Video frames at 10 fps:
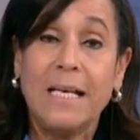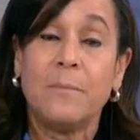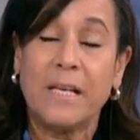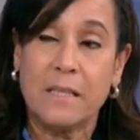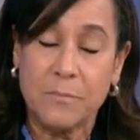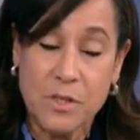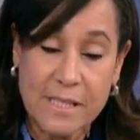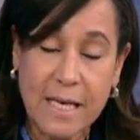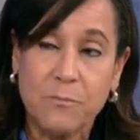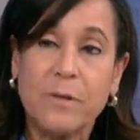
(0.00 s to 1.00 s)
But at the
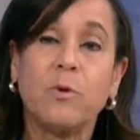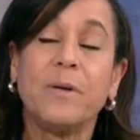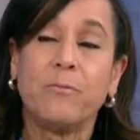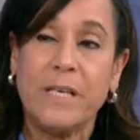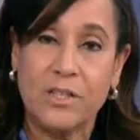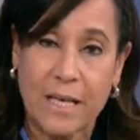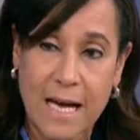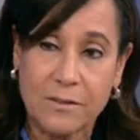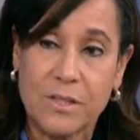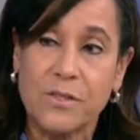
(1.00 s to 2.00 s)
museum, we will be reaching
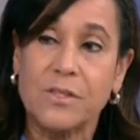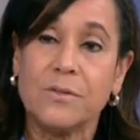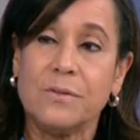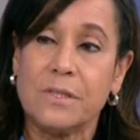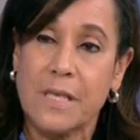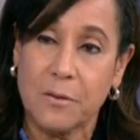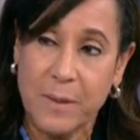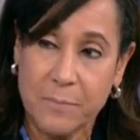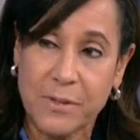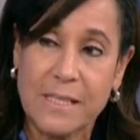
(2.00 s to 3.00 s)
out to students, young
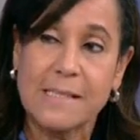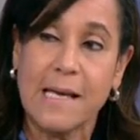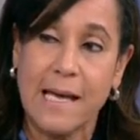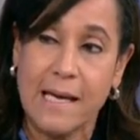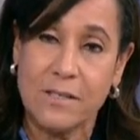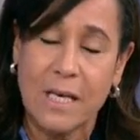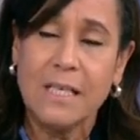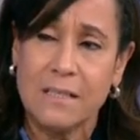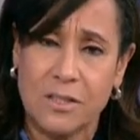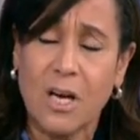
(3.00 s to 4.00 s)
people this age,
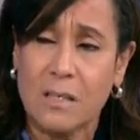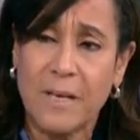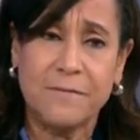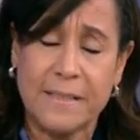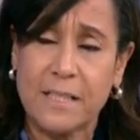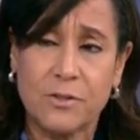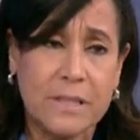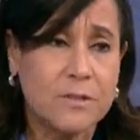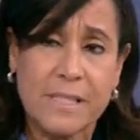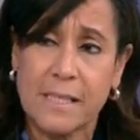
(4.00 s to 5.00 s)
to talk about financial
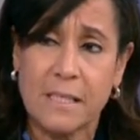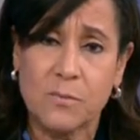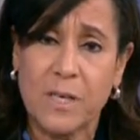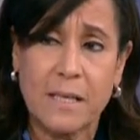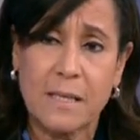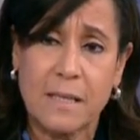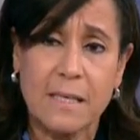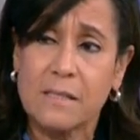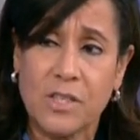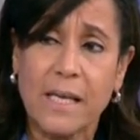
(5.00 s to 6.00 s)
literacy. It's one of the
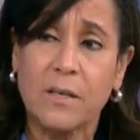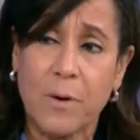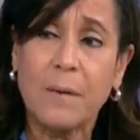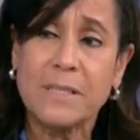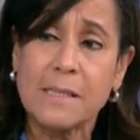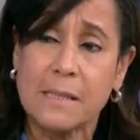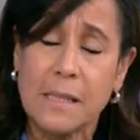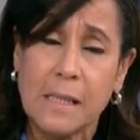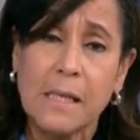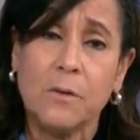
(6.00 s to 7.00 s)
things Jackie Robinson
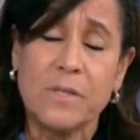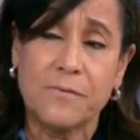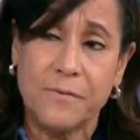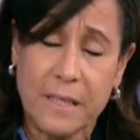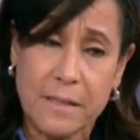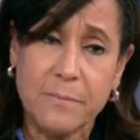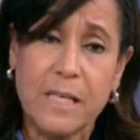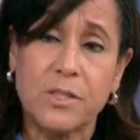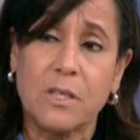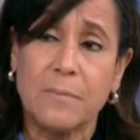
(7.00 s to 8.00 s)
was very
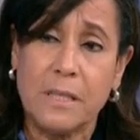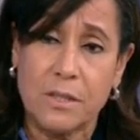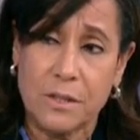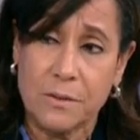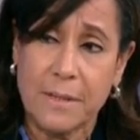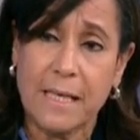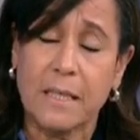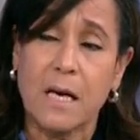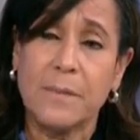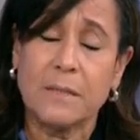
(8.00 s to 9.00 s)
much committed to,
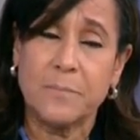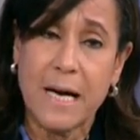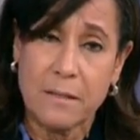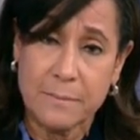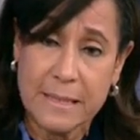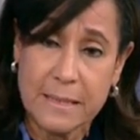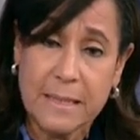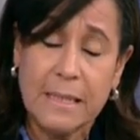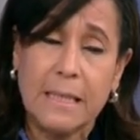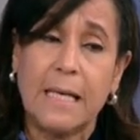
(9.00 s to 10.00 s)
economic empowerment,
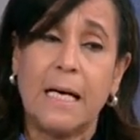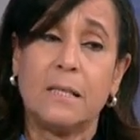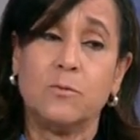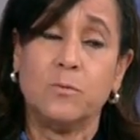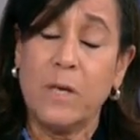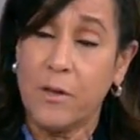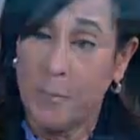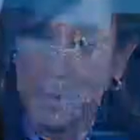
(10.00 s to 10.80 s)
uh, wealth